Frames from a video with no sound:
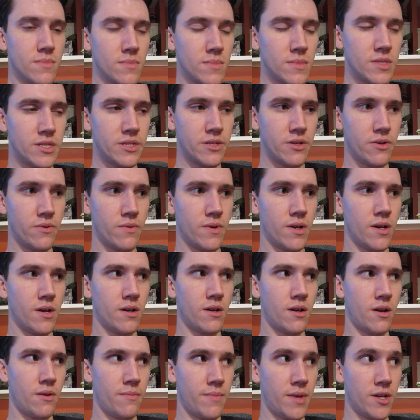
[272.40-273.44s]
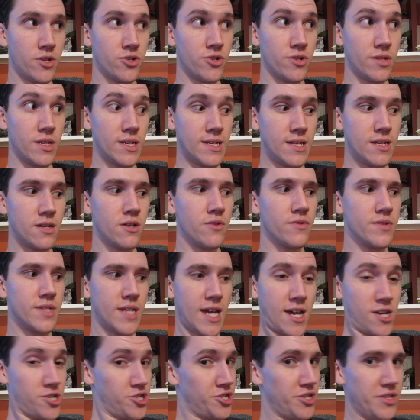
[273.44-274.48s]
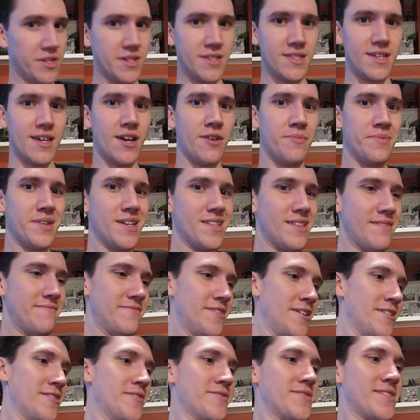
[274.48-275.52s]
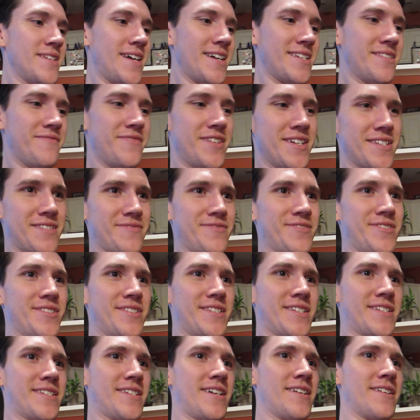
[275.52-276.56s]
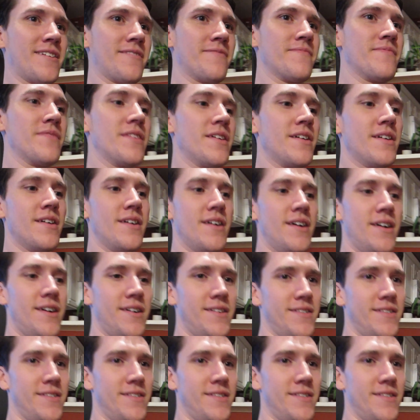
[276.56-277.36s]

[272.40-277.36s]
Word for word: So uh, I'll make sure that Ico is actually the LP that follows Last of Us, which is exciting. Good.